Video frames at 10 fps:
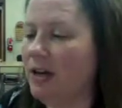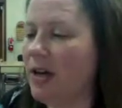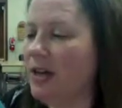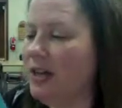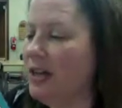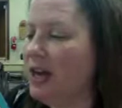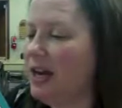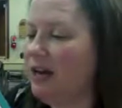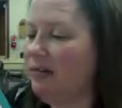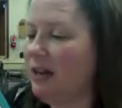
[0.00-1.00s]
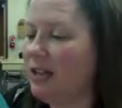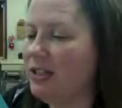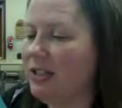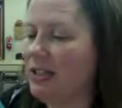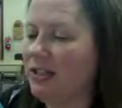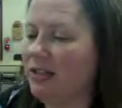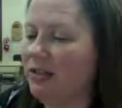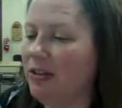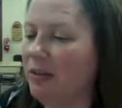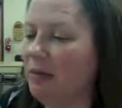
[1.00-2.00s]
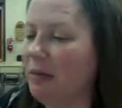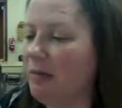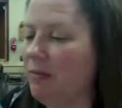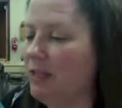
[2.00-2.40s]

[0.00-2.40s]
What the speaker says: I think I can arrange things so that there will be more